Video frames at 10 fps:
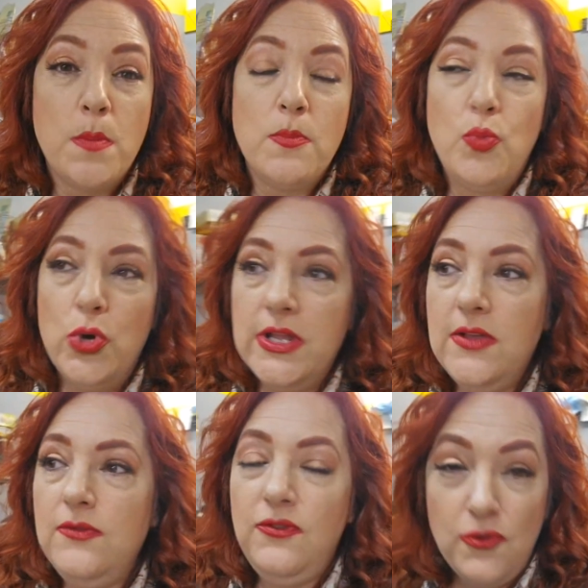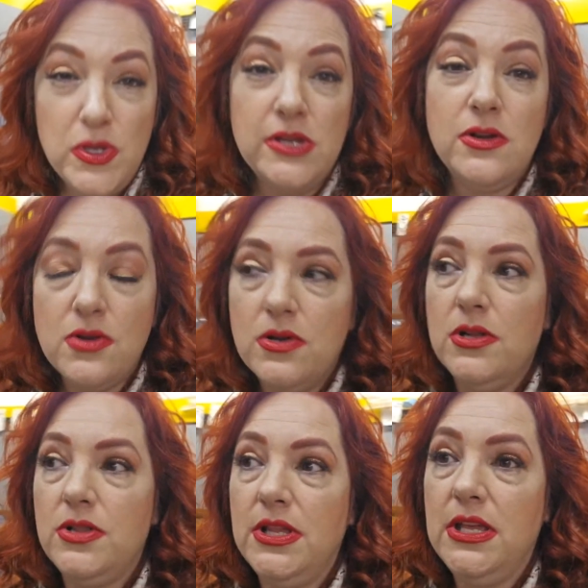what are you doing
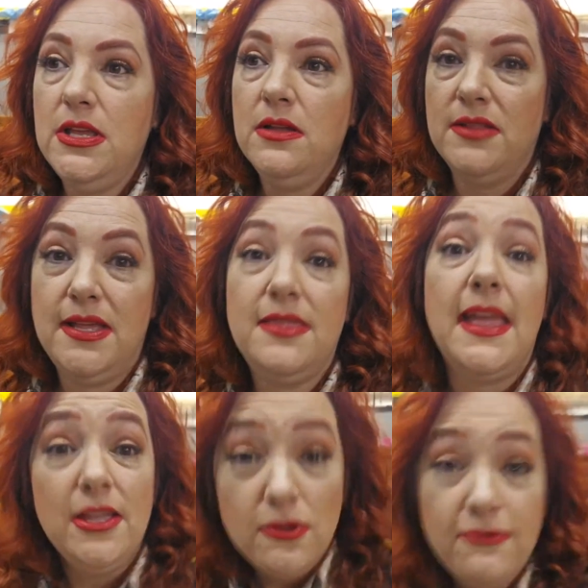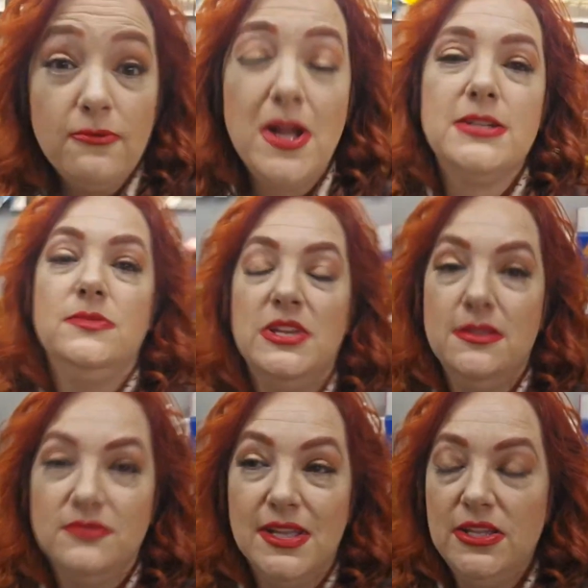currently? Like, thank you for watching me.
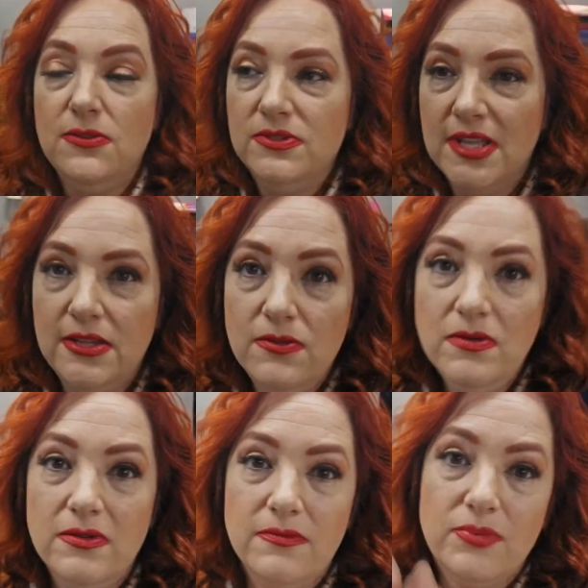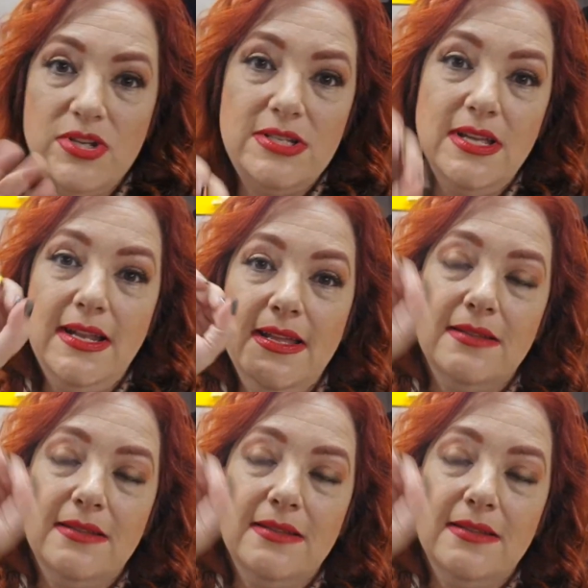Thank you, appreciate it.